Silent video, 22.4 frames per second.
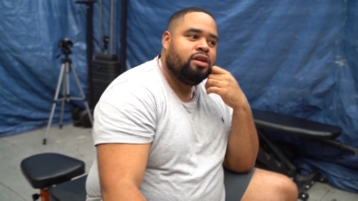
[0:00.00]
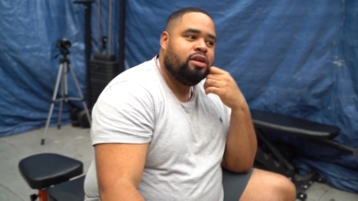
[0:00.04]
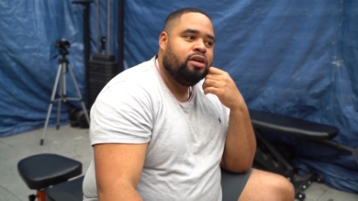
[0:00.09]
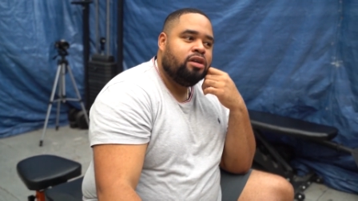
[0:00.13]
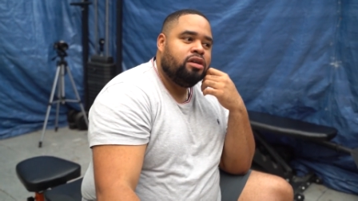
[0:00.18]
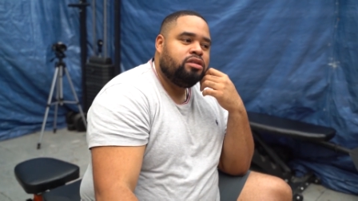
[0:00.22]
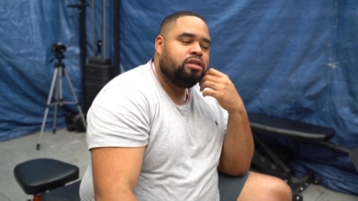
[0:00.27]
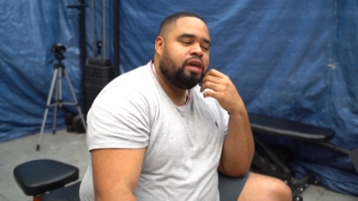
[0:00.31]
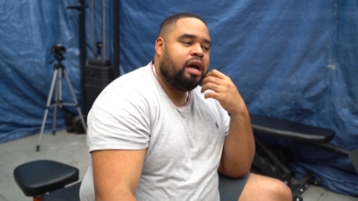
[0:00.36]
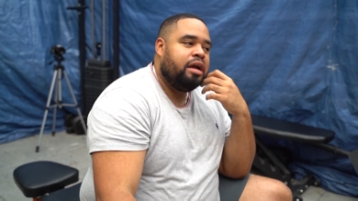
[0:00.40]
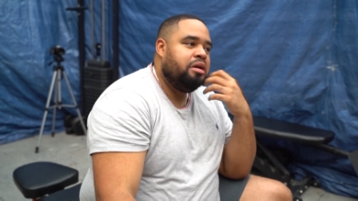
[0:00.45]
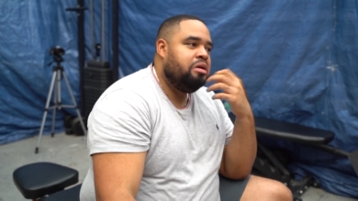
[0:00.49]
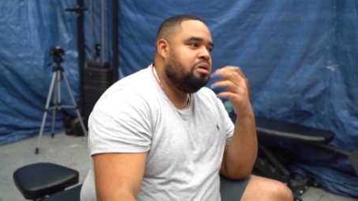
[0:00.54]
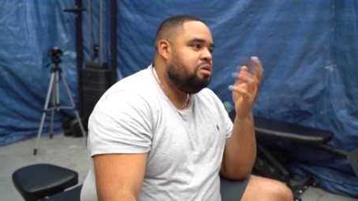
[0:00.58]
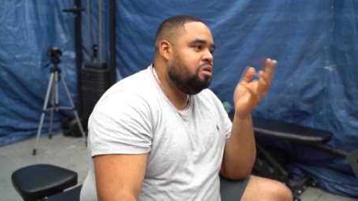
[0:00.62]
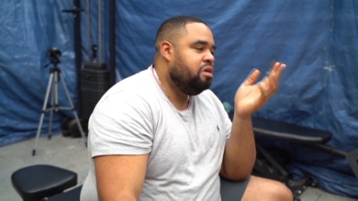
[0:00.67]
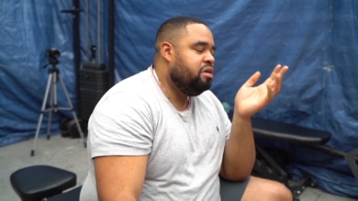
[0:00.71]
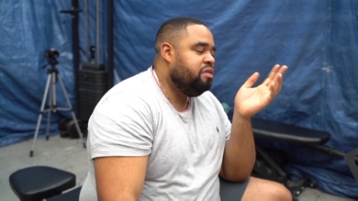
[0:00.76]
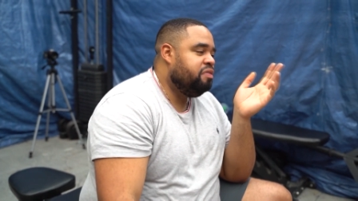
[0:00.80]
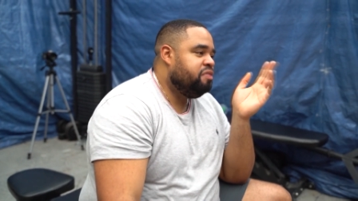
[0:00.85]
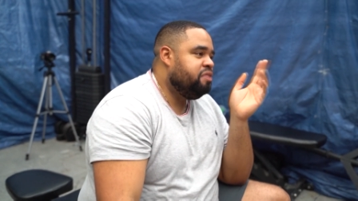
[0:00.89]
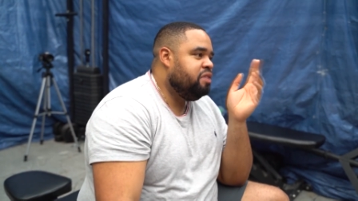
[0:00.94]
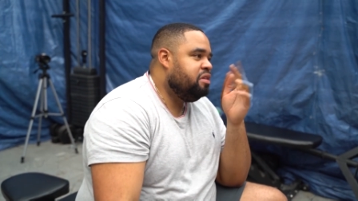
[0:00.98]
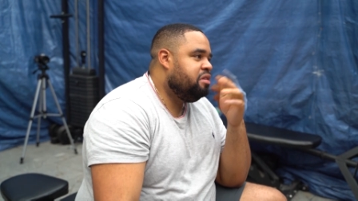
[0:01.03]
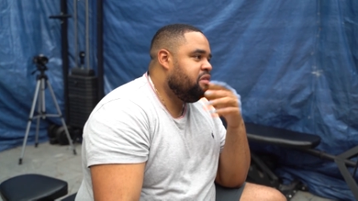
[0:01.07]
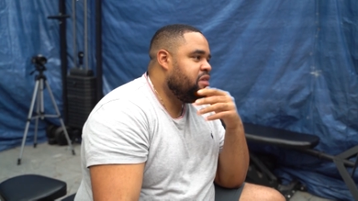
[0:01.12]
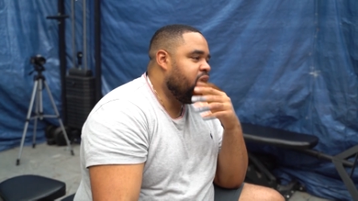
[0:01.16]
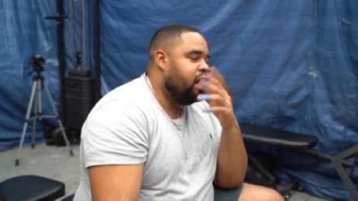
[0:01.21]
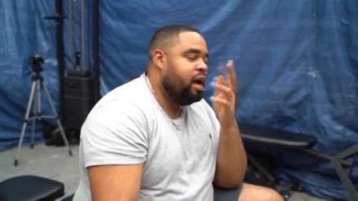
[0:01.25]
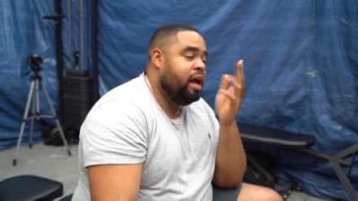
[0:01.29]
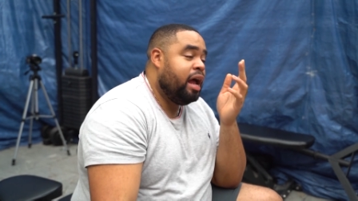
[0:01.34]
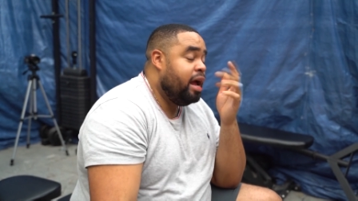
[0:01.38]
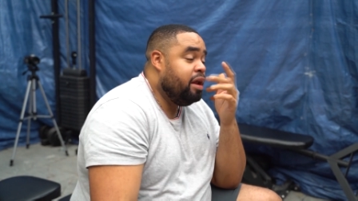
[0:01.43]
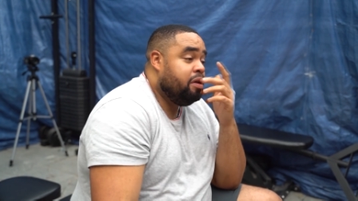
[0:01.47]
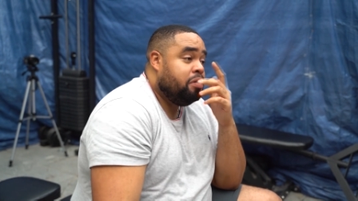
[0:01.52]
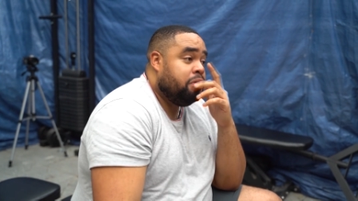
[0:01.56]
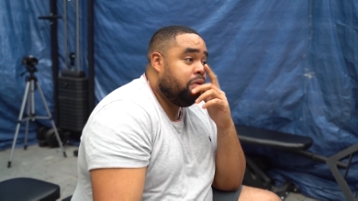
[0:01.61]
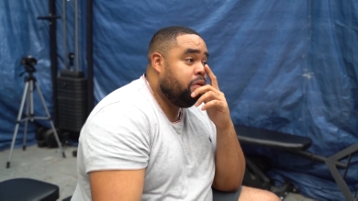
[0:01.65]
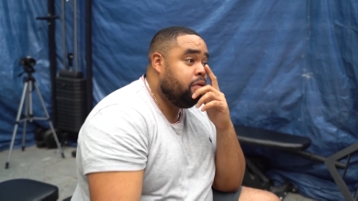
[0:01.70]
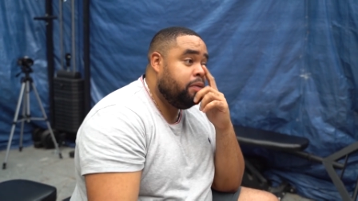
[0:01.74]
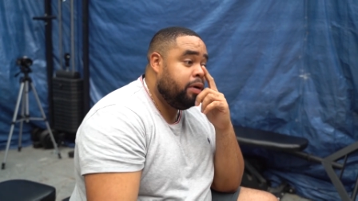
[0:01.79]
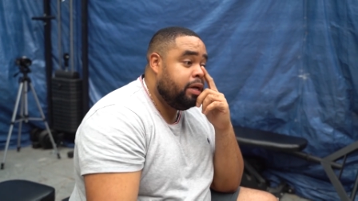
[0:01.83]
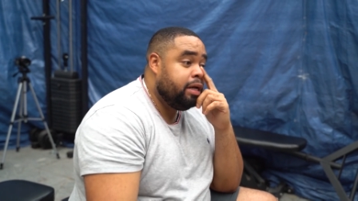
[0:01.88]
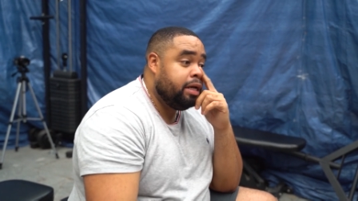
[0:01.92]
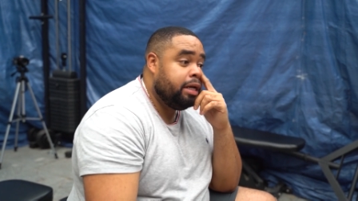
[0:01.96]
Yeah. So I don't know if it's. I, I don't
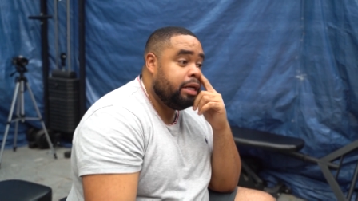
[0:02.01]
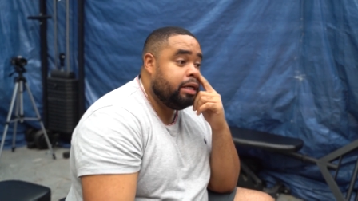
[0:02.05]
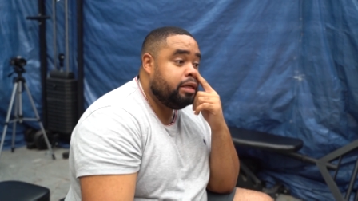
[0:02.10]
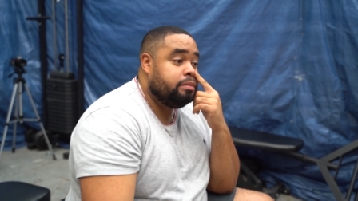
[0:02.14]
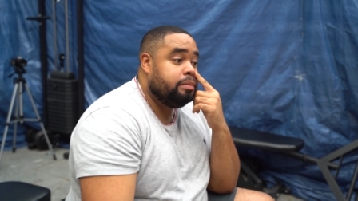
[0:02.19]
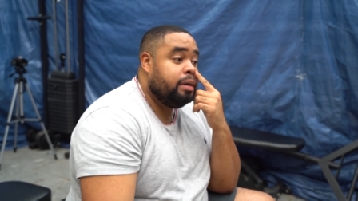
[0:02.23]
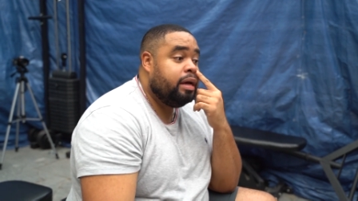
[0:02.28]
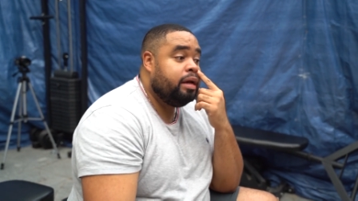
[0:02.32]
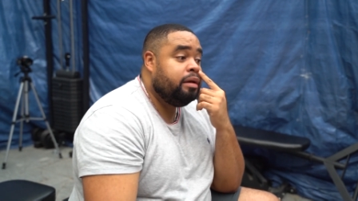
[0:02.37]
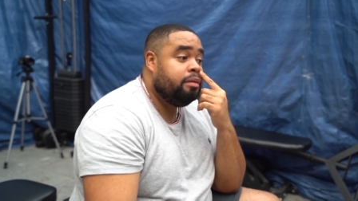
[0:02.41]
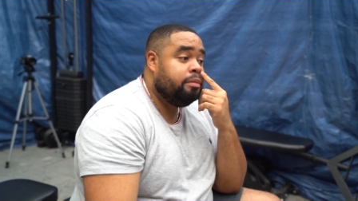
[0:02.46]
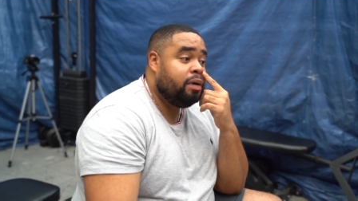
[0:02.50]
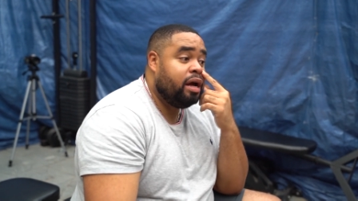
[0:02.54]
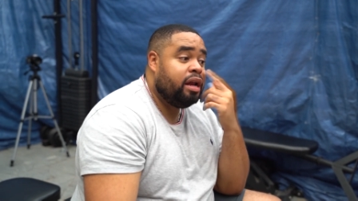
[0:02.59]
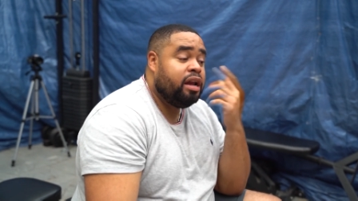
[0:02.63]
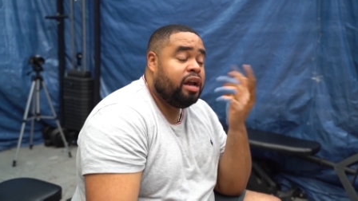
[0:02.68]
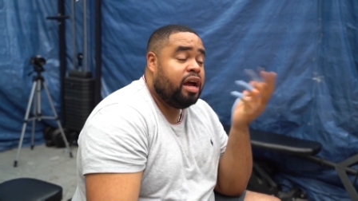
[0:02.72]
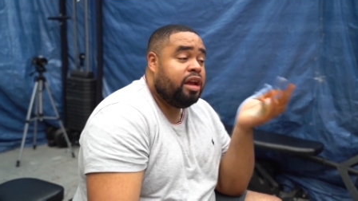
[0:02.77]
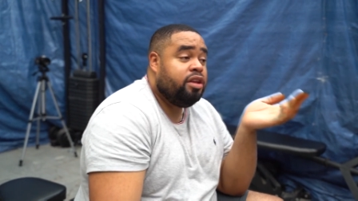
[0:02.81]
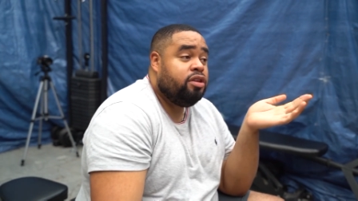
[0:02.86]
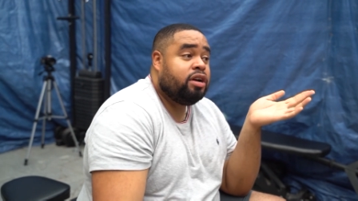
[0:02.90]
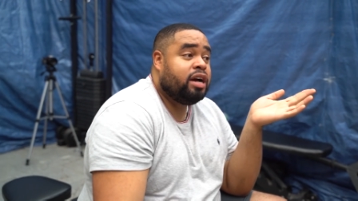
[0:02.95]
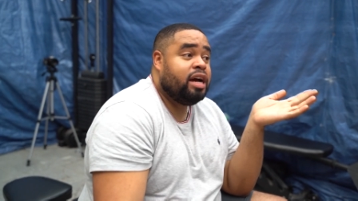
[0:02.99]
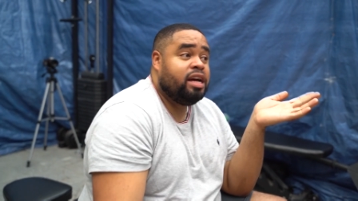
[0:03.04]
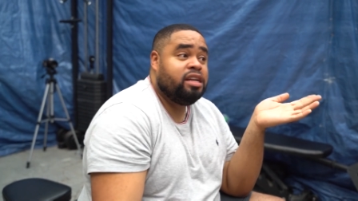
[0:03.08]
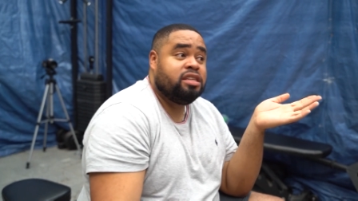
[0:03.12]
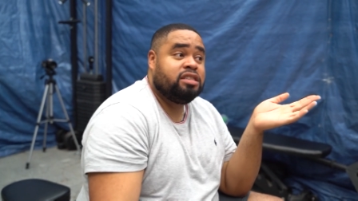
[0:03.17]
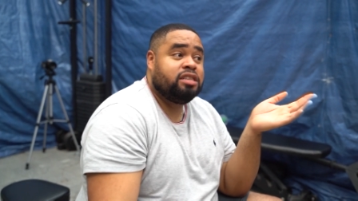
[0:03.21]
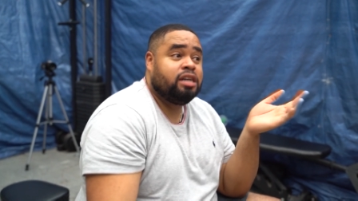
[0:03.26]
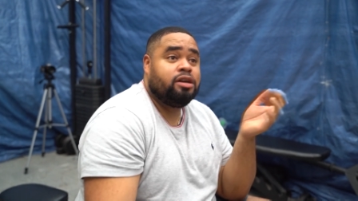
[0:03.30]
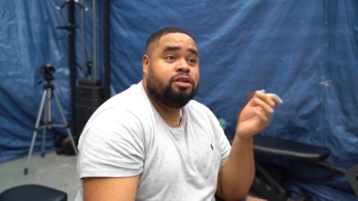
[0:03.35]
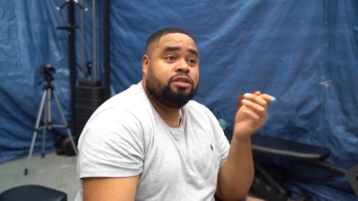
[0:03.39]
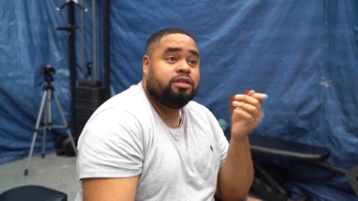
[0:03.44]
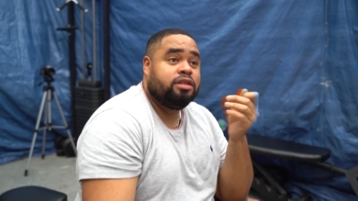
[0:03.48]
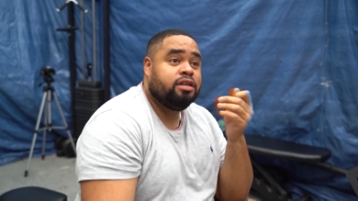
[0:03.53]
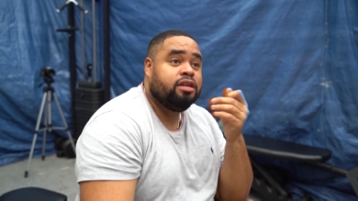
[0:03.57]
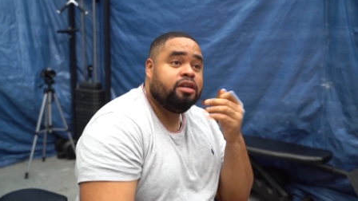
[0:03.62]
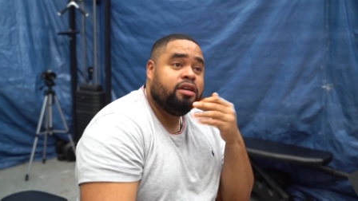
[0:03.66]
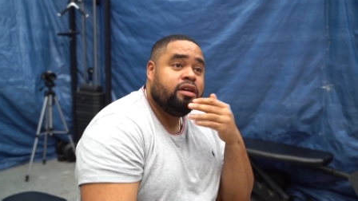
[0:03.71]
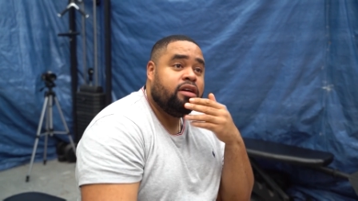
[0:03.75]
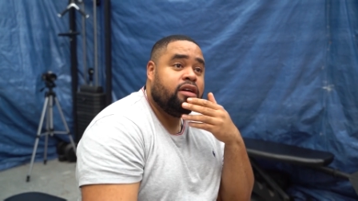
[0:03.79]
know what it is, yeah. man. And, and you can't shout.